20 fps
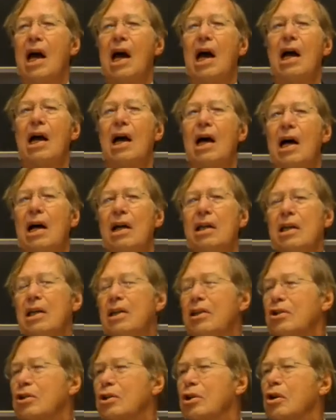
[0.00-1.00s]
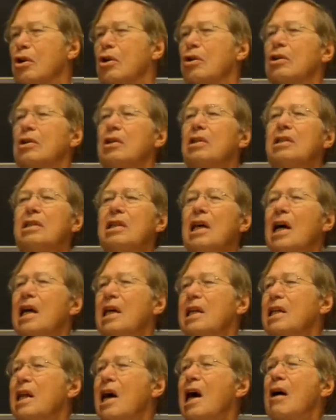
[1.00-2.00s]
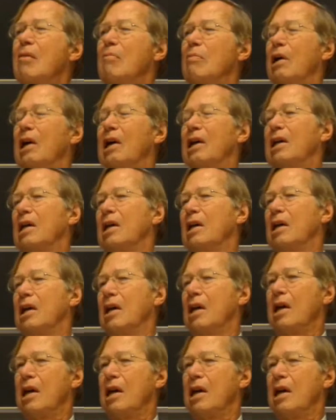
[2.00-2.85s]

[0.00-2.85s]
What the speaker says: an internal dynamic